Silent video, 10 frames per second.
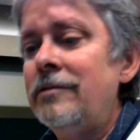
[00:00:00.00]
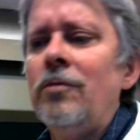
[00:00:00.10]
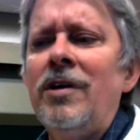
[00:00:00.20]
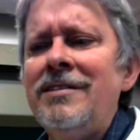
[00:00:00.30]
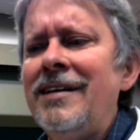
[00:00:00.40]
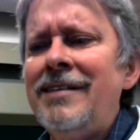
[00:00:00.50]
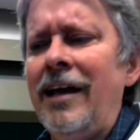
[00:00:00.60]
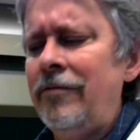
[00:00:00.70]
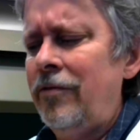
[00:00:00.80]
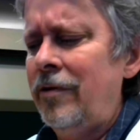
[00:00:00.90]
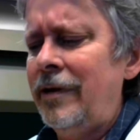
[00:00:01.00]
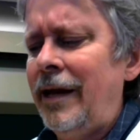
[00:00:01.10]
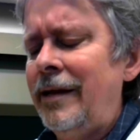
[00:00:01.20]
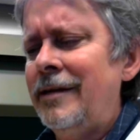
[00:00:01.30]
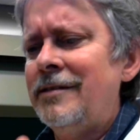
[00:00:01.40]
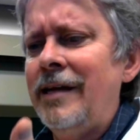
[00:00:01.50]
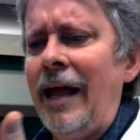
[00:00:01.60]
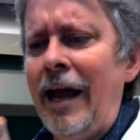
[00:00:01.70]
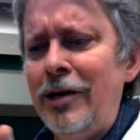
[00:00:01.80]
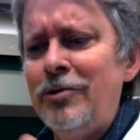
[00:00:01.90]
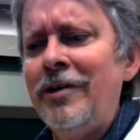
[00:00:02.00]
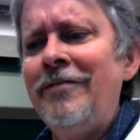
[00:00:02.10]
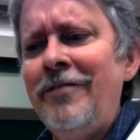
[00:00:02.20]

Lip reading: So what's that stand for? That is the atrium